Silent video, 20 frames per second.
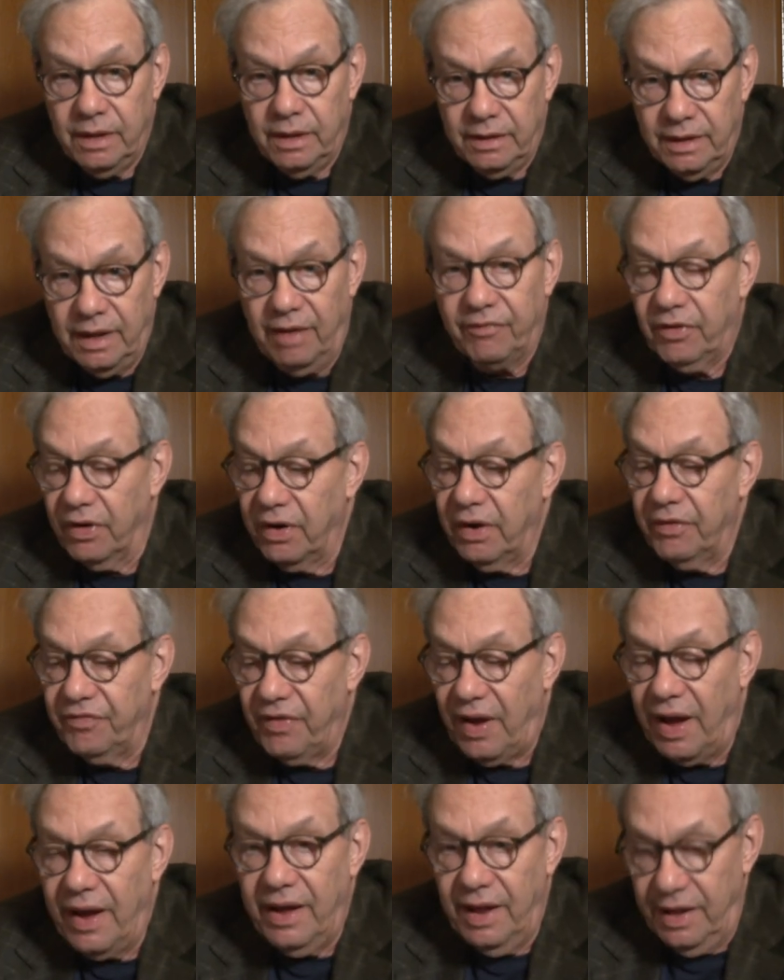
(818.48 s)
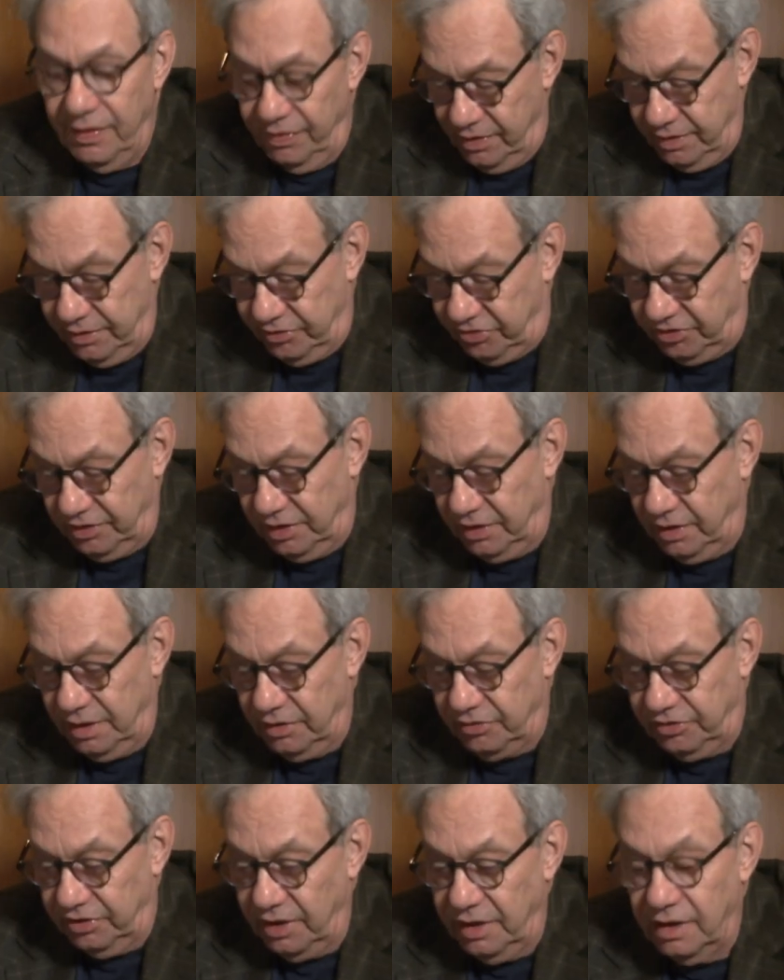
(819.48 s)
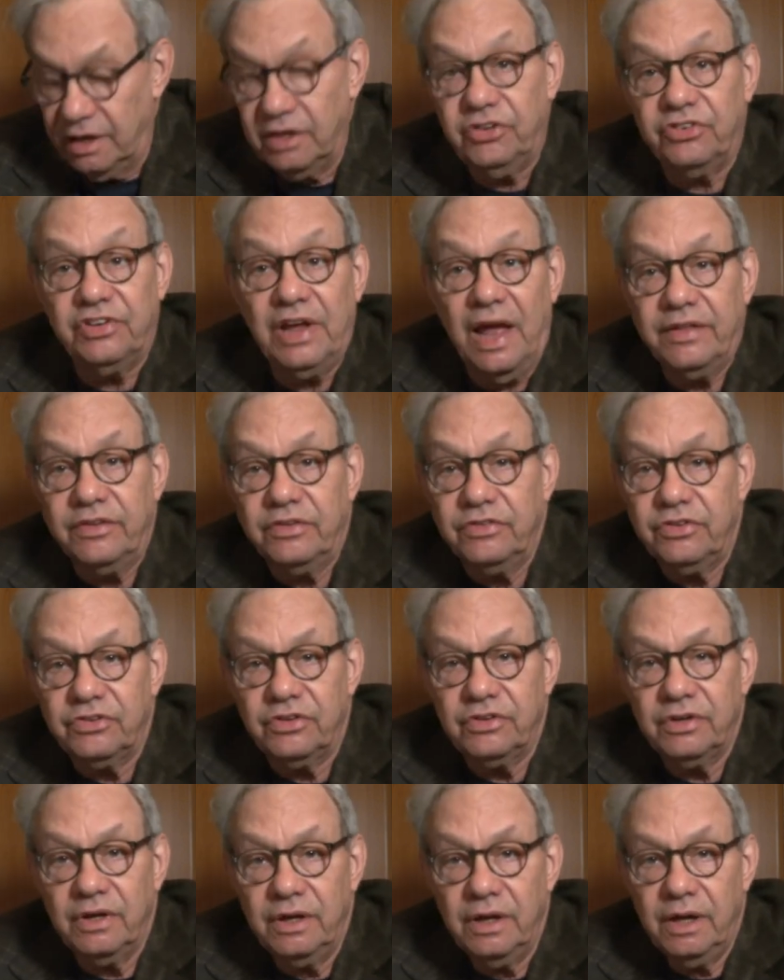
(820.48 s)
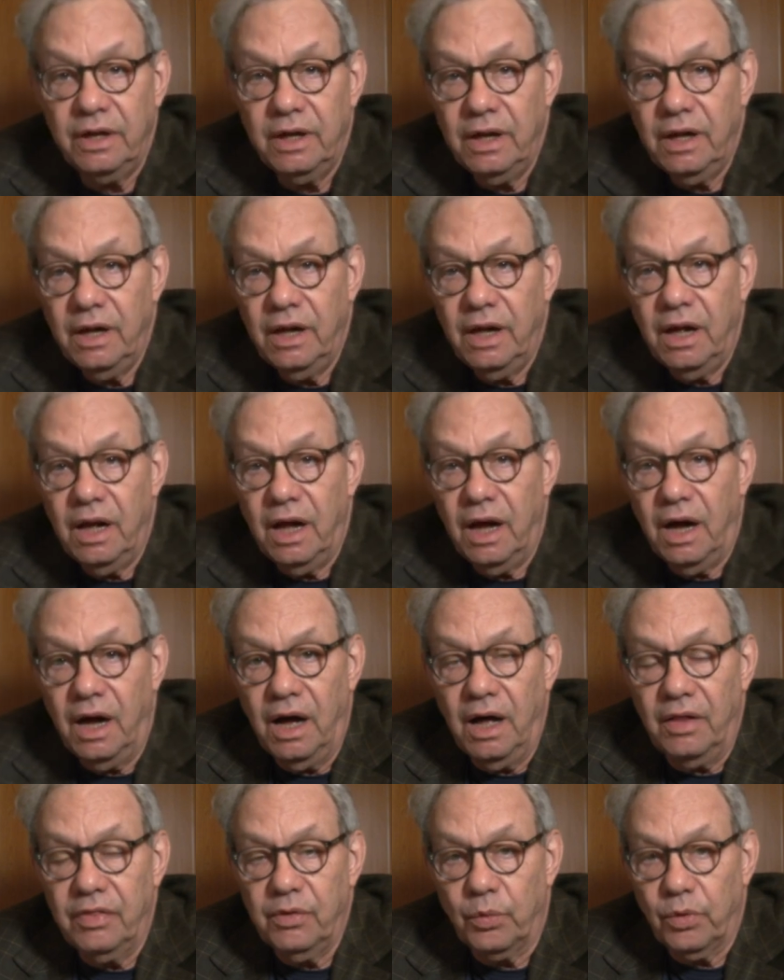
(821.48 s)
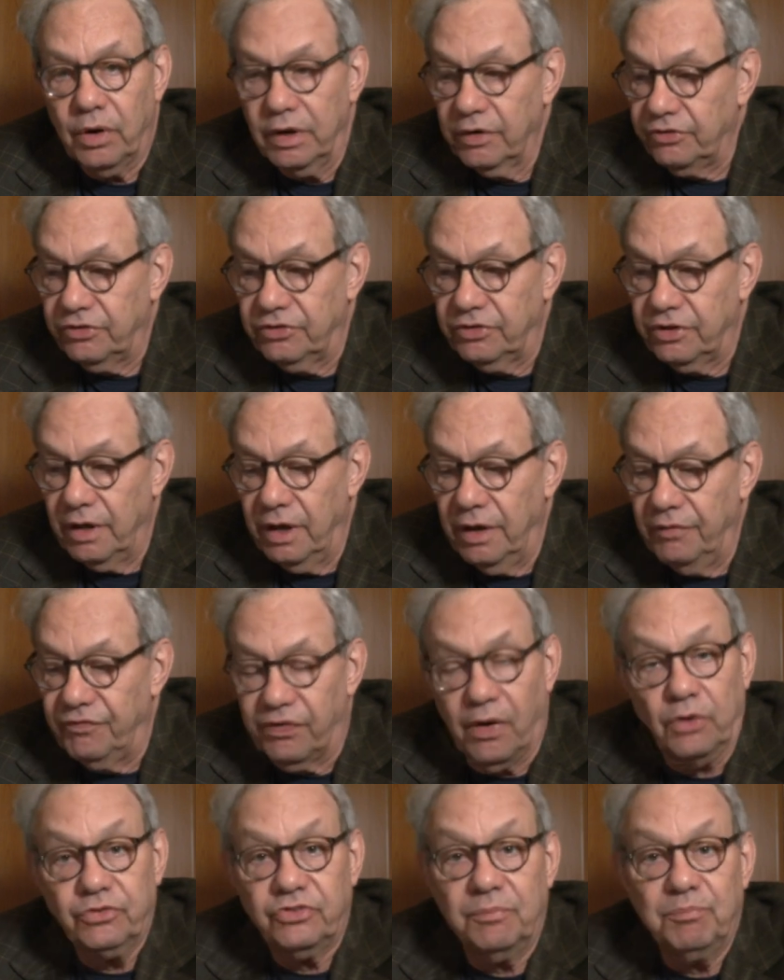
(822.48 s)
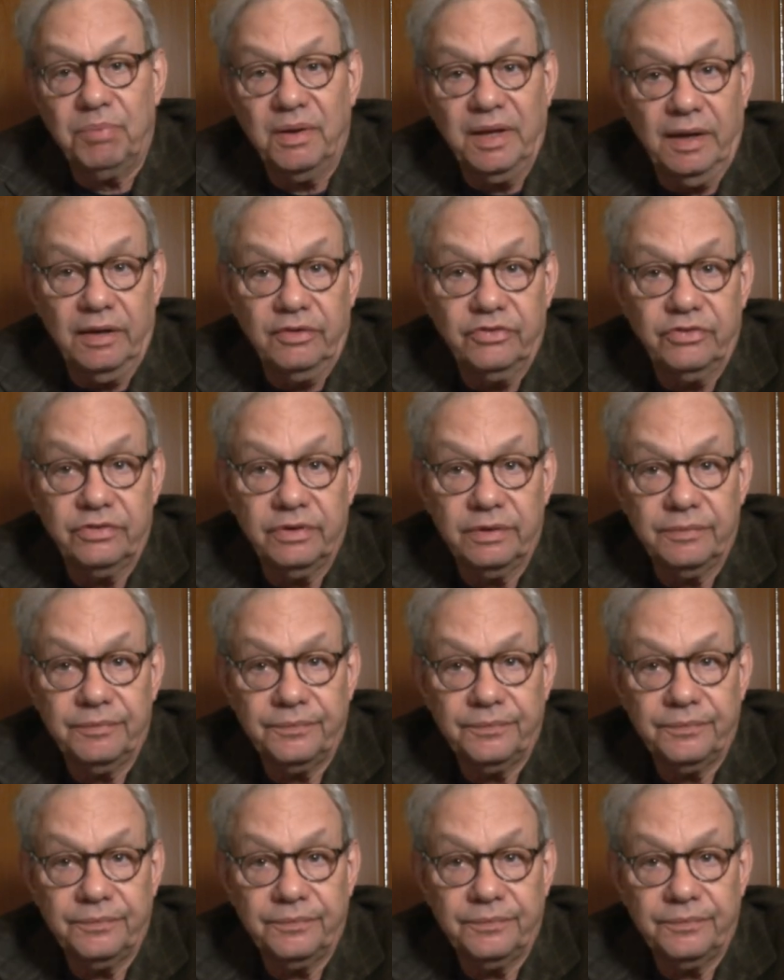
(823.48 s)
have I seen in a sentence the words frozen penis.